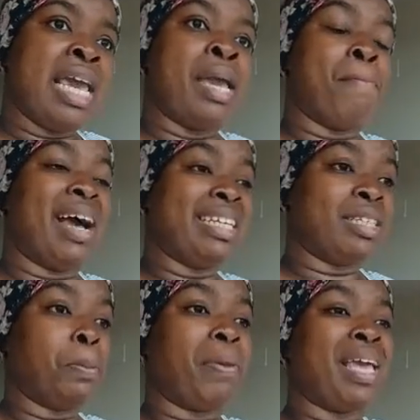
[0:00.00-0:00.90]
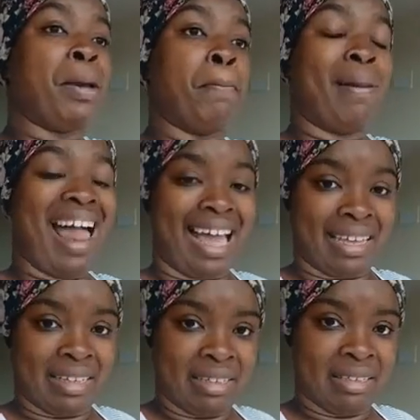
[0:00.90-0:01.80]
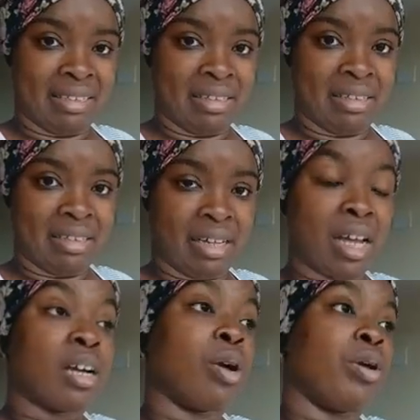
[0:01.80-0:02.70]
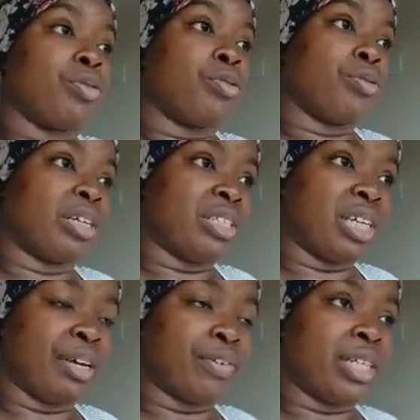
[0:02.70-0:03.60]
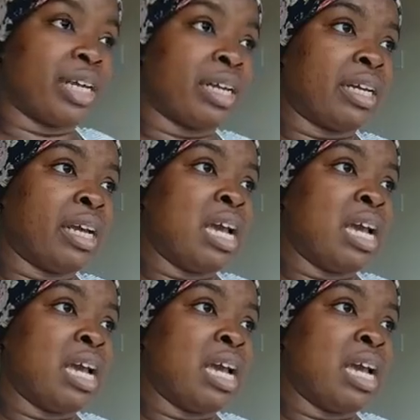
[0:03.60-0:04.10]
Imagine being black and going through this shit every day.